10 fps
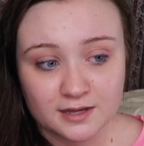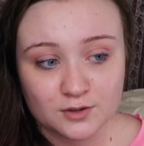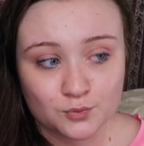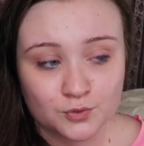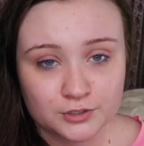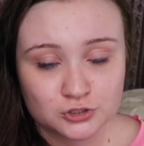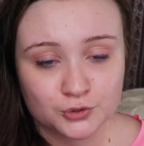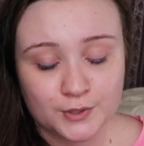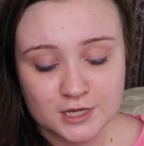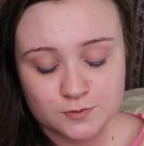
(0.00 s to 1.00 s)
Like, it really
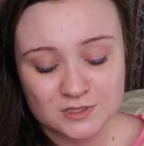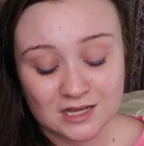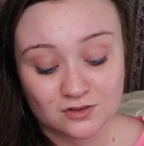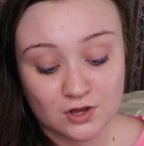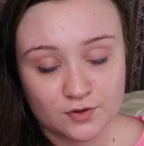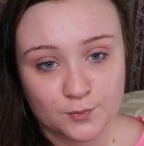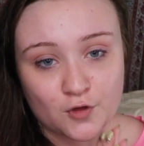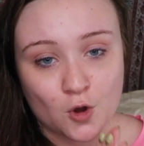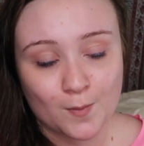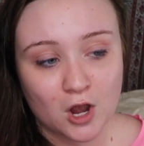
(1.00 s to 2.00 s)
truly is, because I love him with
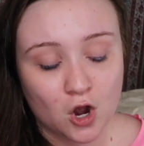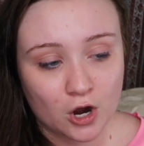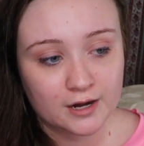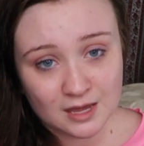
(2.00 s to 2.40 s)
all my heart.